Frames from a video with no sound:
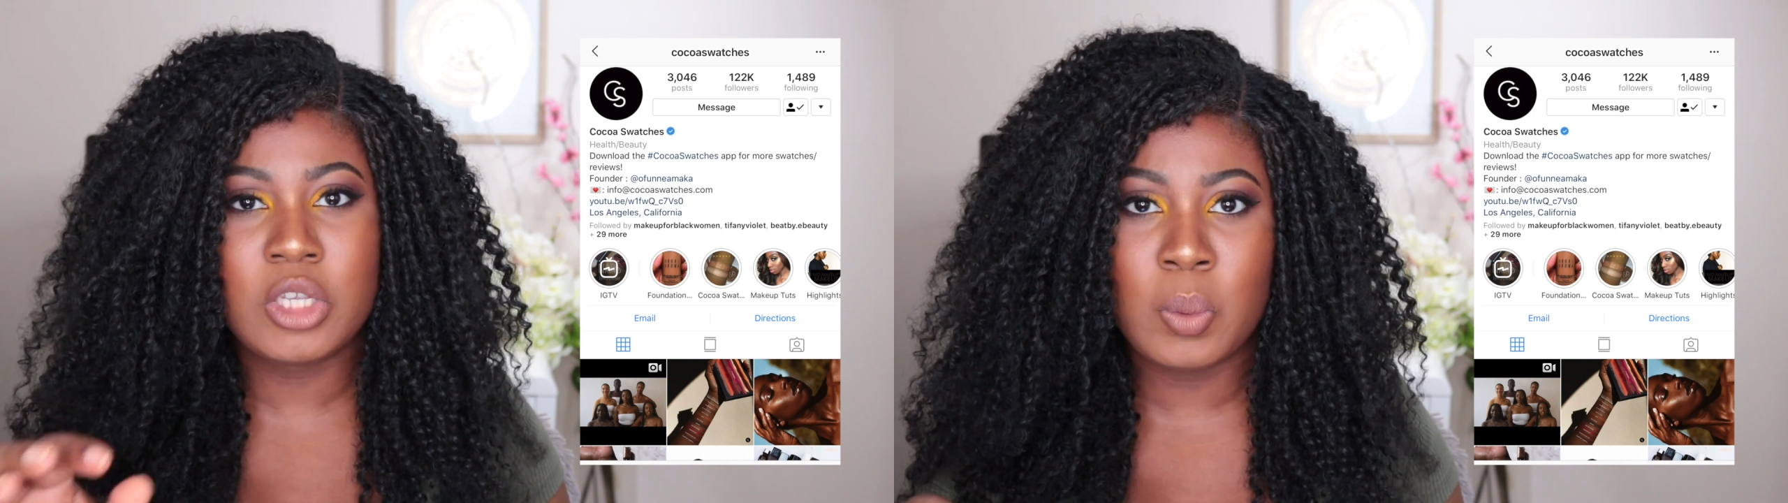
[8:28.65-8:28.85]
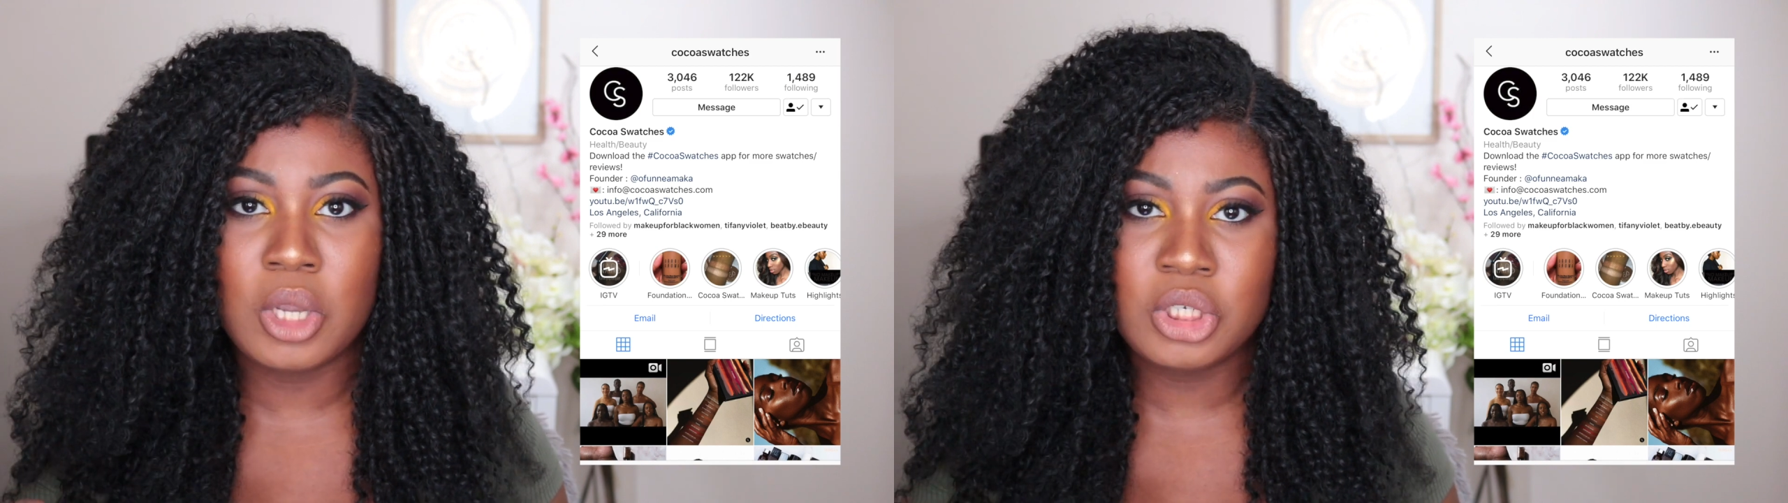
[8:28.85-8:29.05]

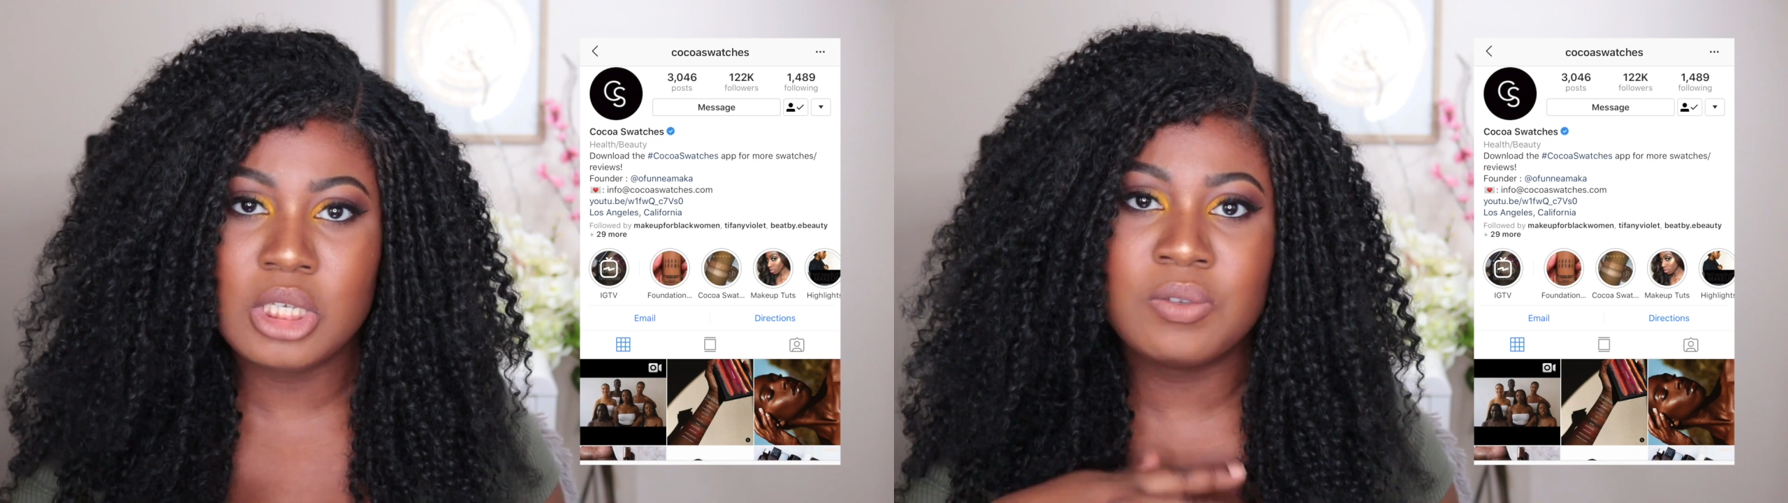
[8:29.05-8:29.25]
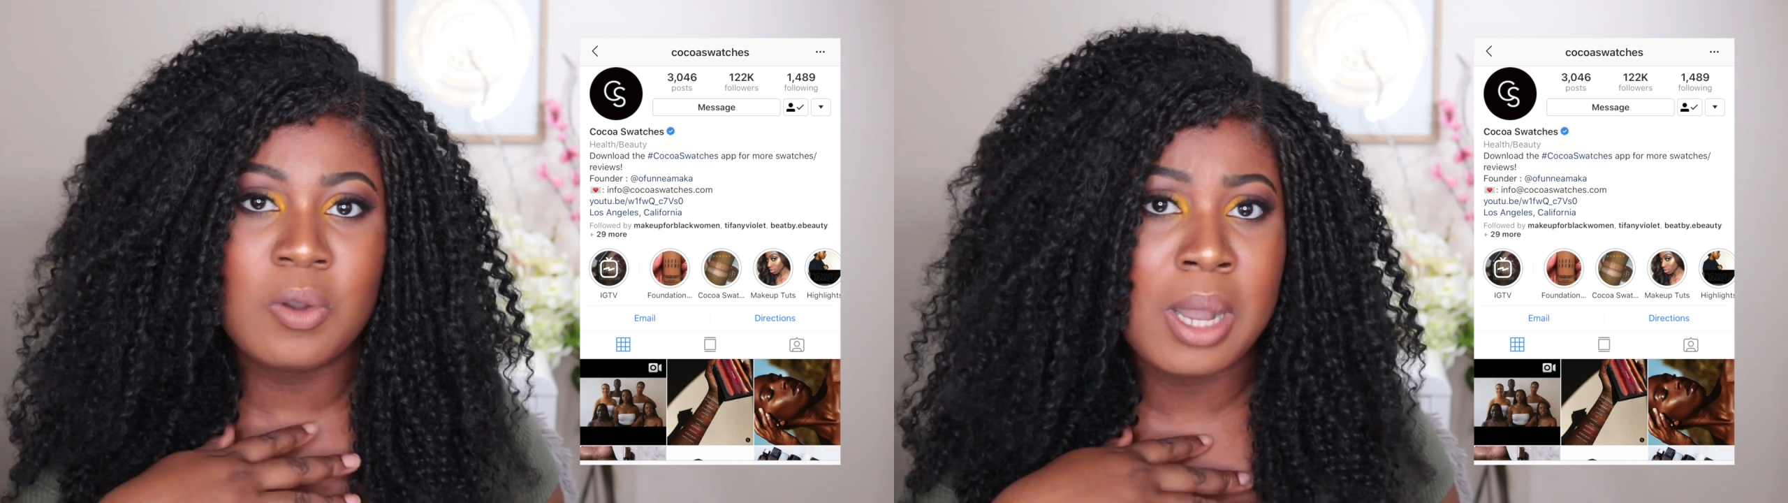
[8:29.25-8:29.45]

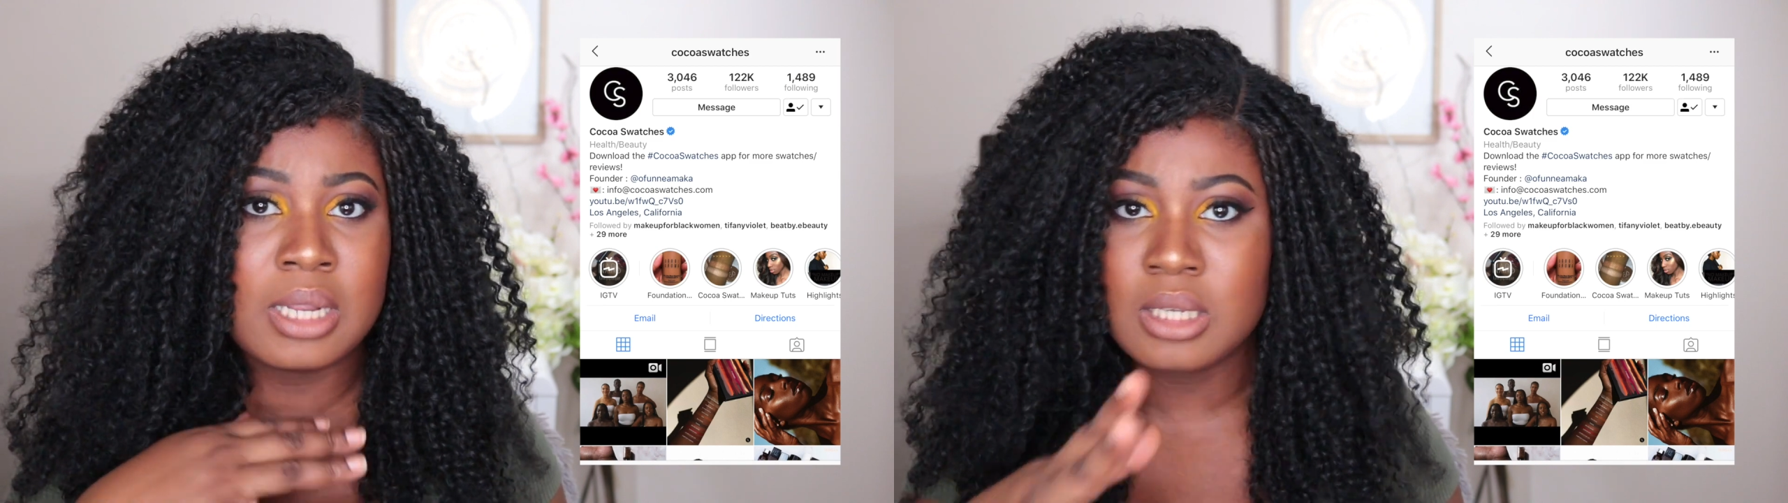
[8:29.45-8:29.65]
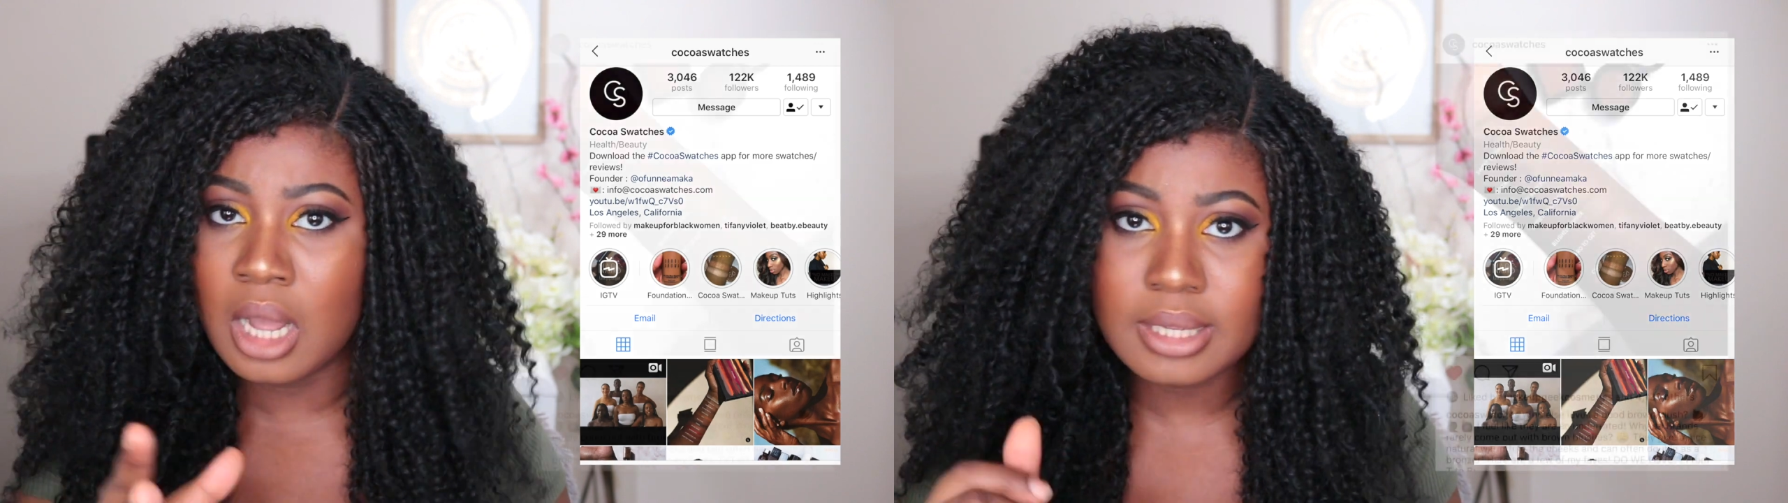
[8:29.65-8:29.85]
Swatches for
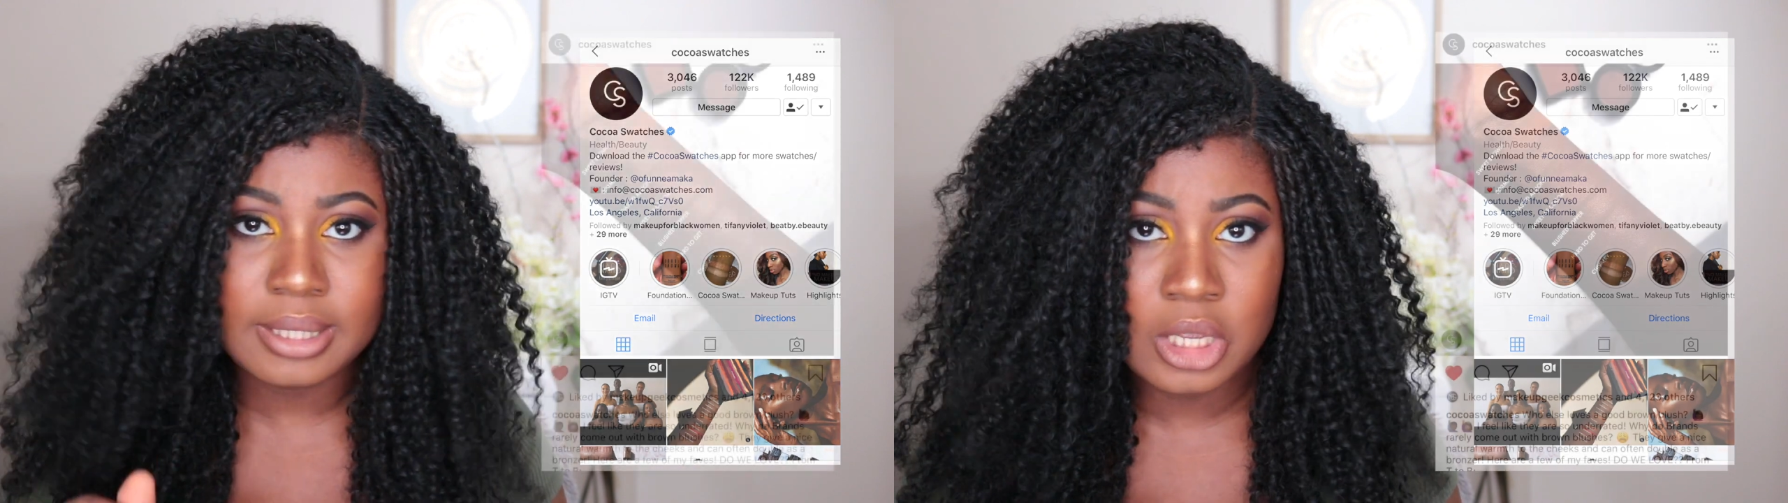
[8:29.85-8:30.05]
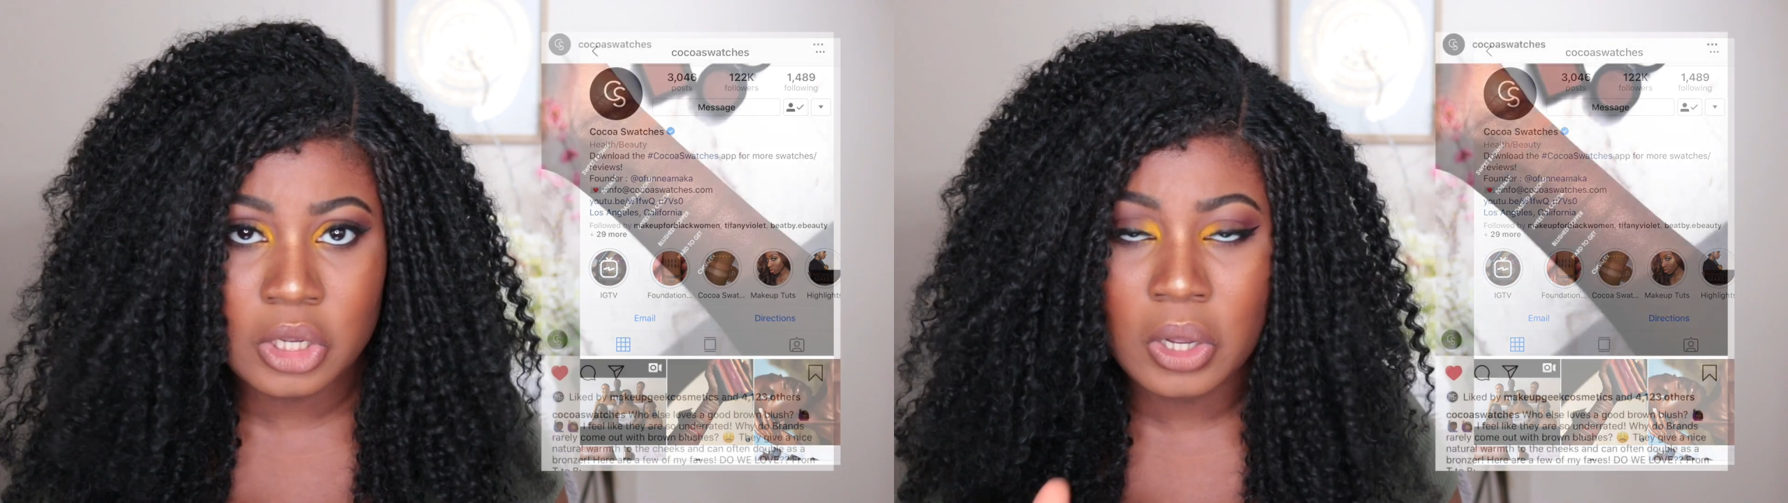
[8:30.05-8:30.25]
my dark
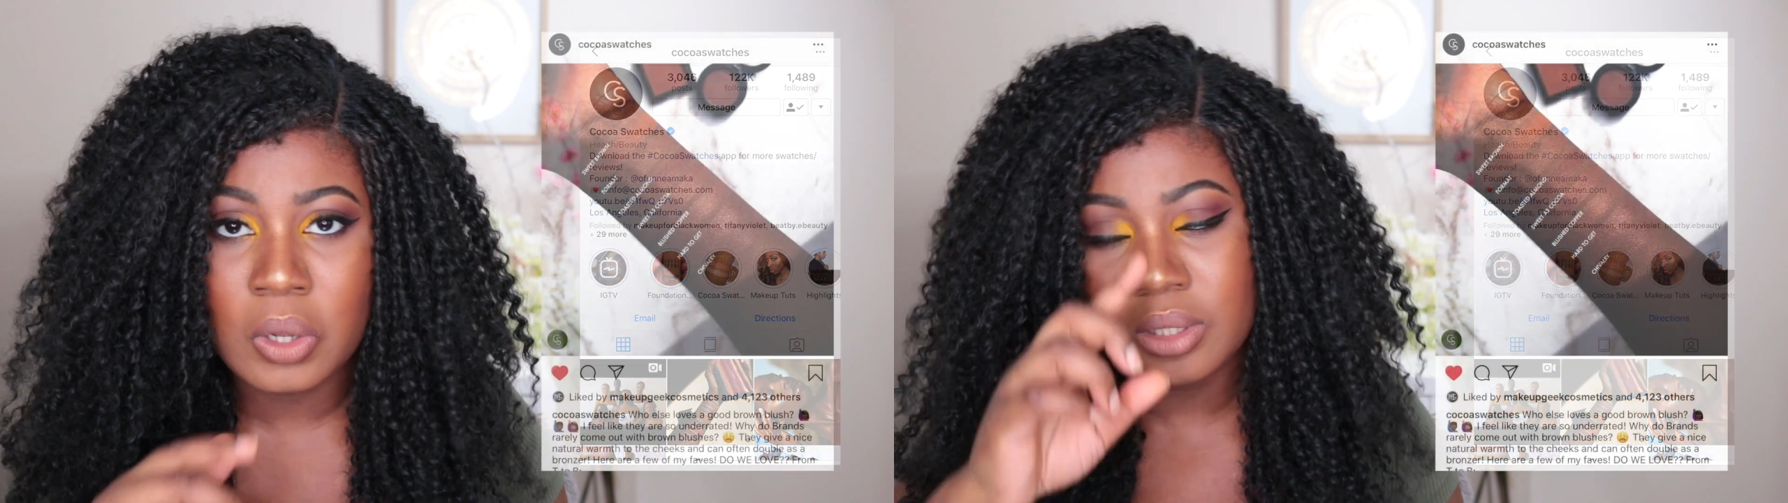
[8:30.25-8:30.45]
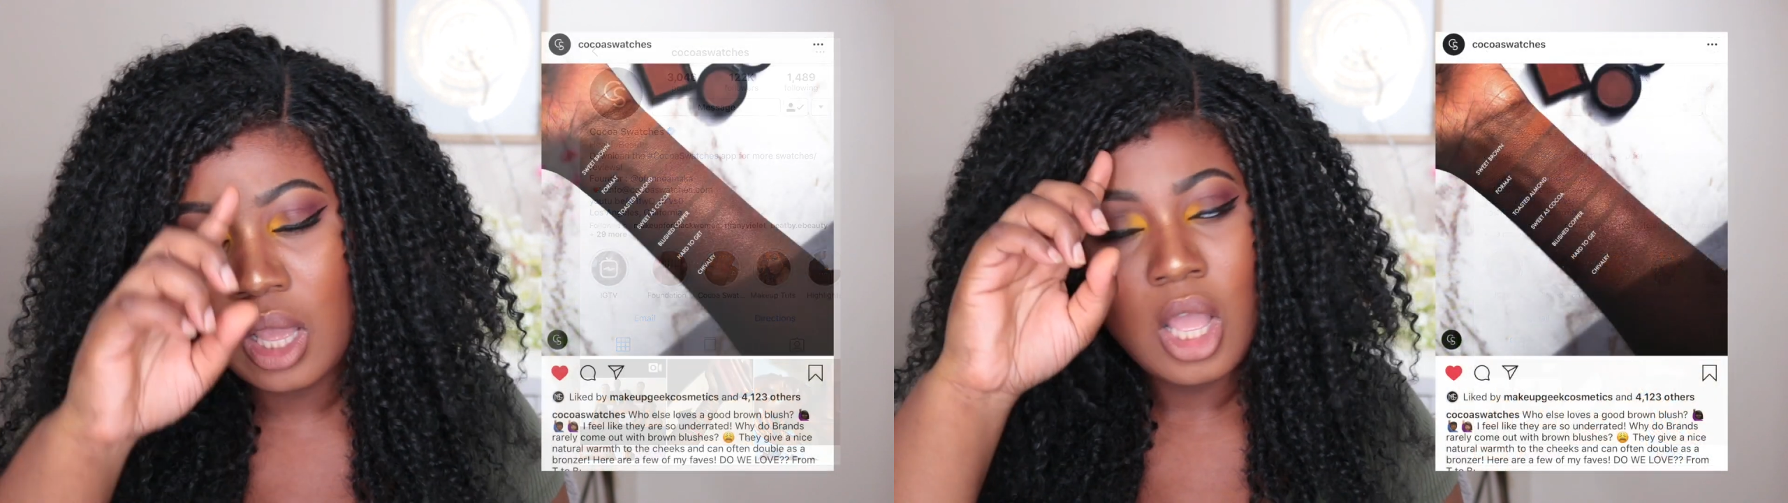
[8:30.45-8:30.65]
skin
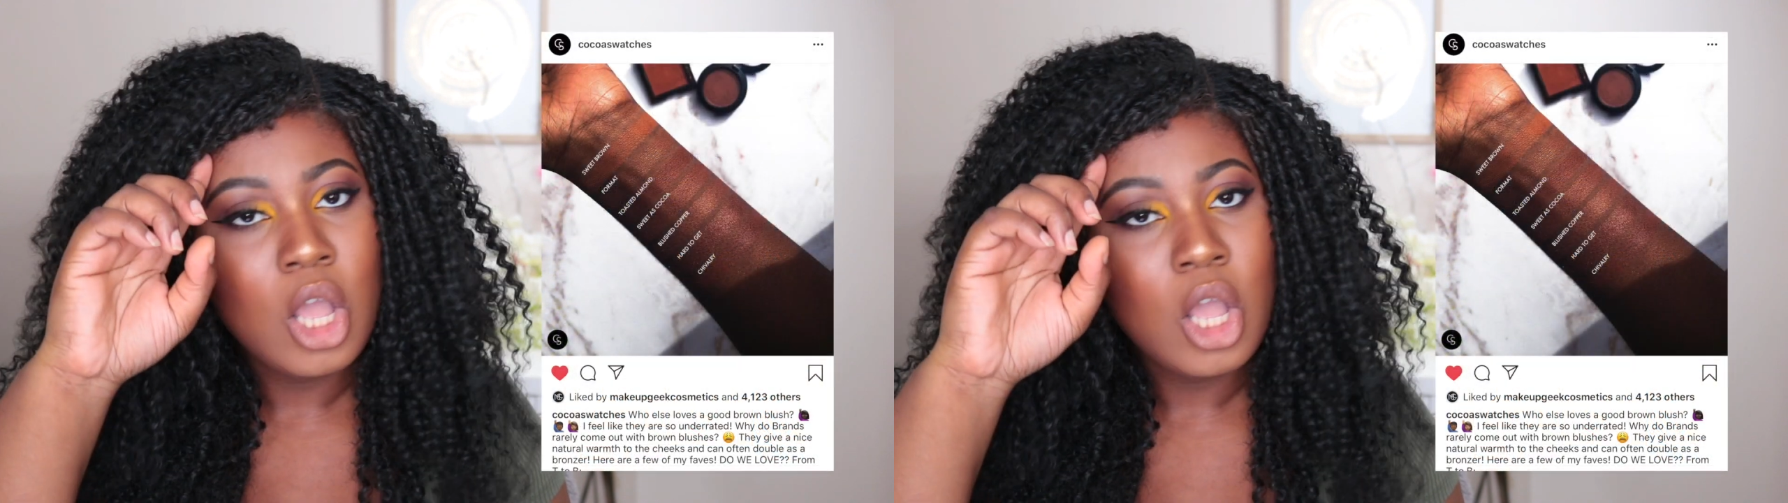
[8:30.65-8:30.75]
girls.